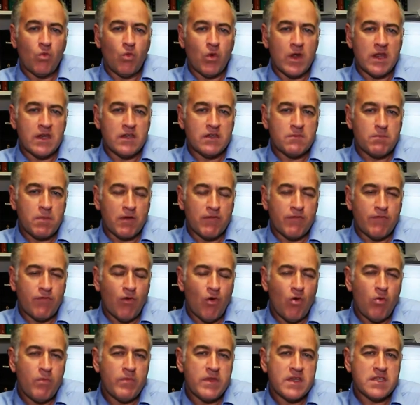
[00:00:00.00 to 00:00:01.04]
We
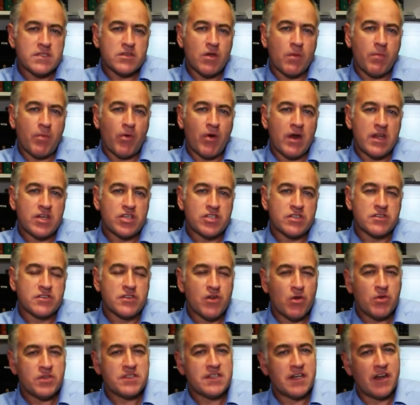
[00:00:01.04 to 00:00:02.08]
perform these operations
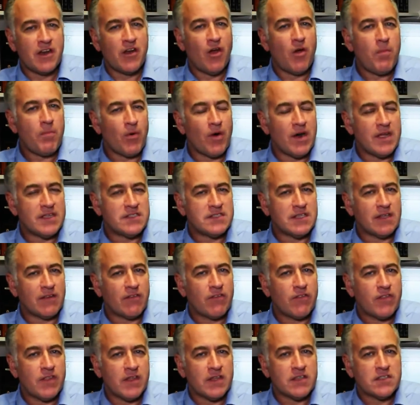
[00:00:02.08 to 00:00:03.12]
not in an operating
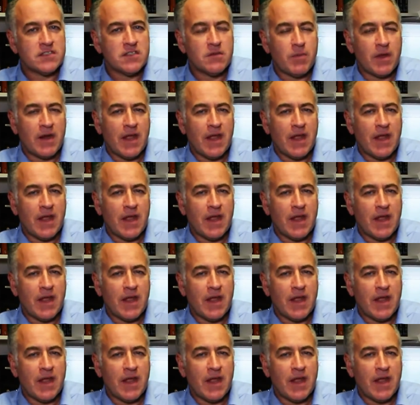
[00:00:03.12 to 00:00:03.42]
theatre,